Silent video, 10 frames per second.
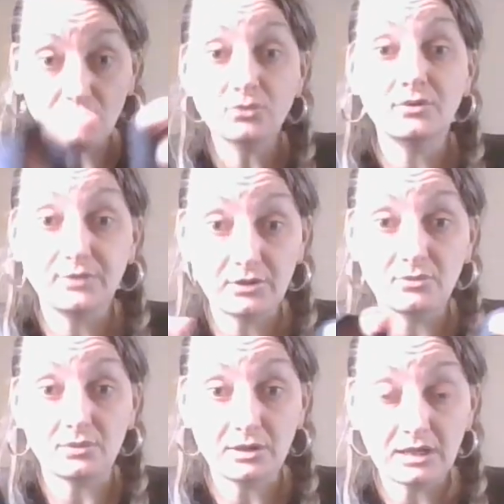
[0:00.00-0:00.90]
all of
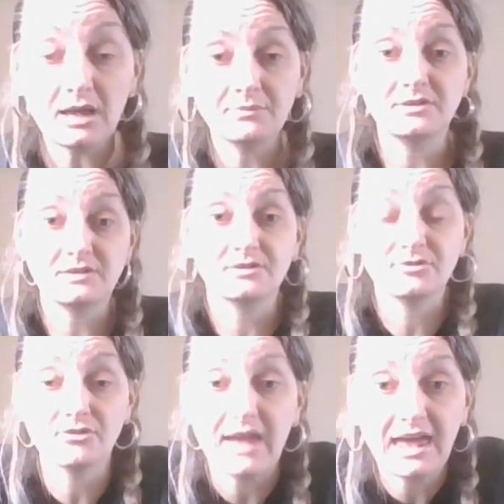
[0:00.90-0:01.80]
you alarm and
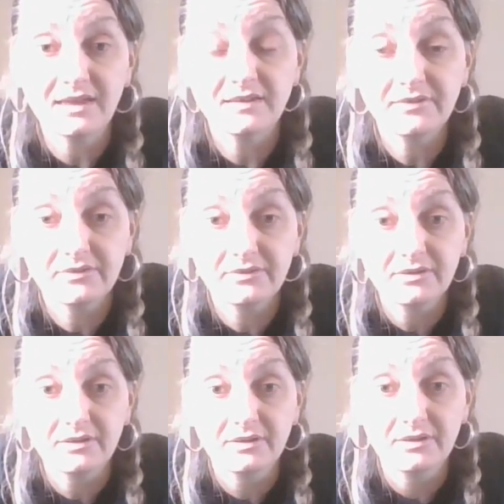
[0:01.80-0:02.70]
distress.
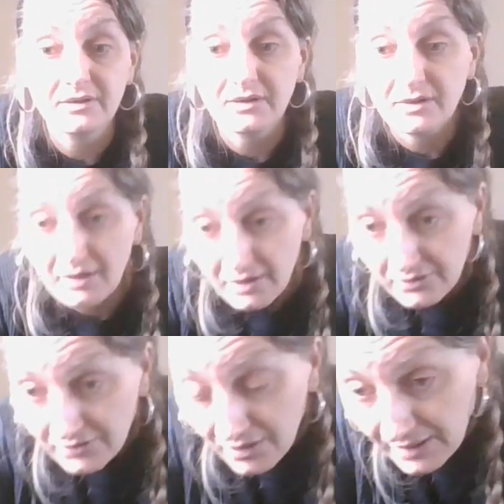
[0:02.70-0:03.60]

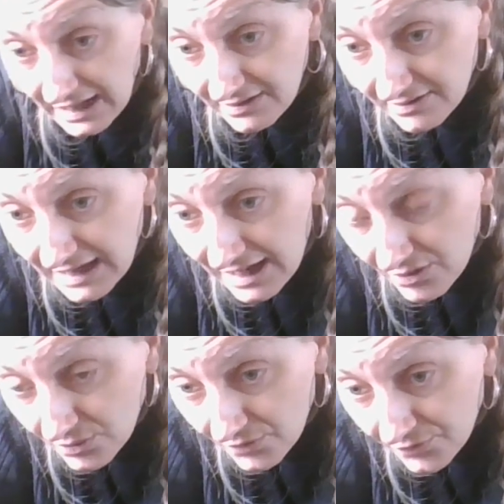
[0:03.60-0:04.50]
So it's
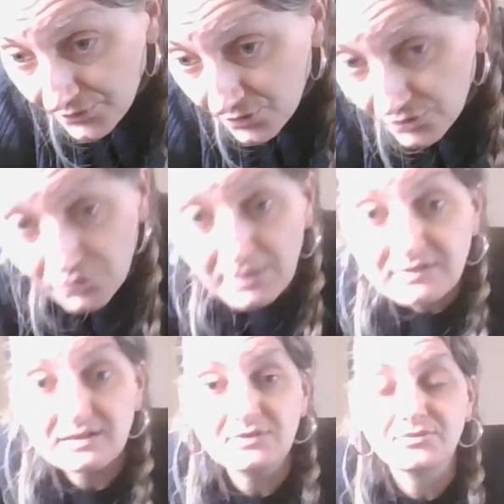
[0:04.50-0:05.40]
now
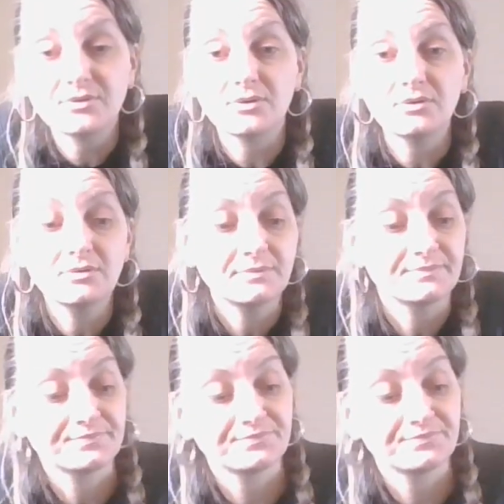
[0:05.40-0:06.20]
4:24.